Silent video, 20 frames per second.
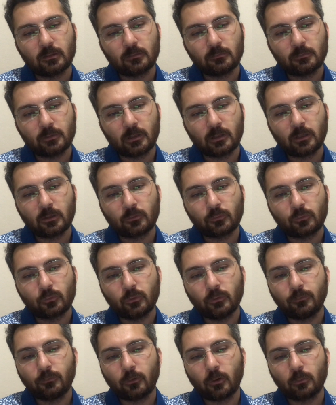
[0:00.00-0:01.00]
there are
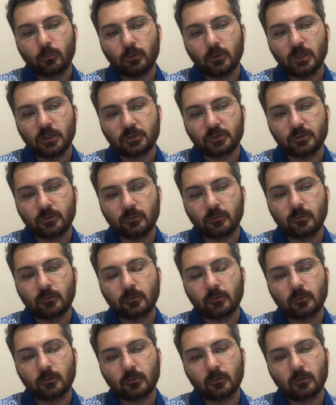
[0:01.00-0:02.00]
two
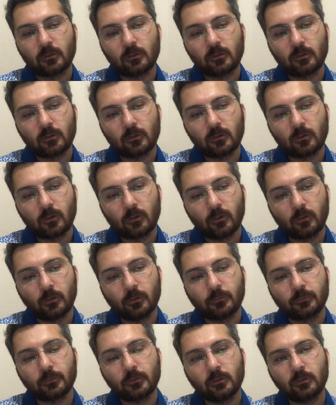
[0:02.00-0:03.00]
formulations
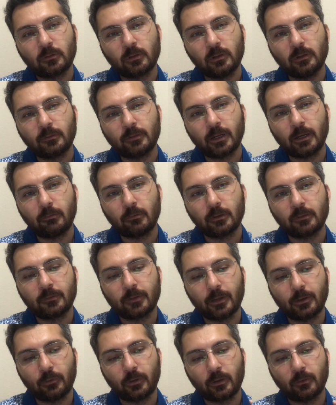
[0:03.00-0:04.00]
of utilitarian
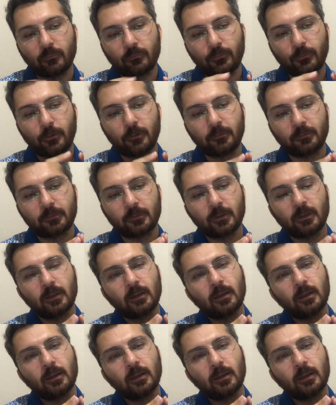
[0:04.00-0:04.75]
theory. First,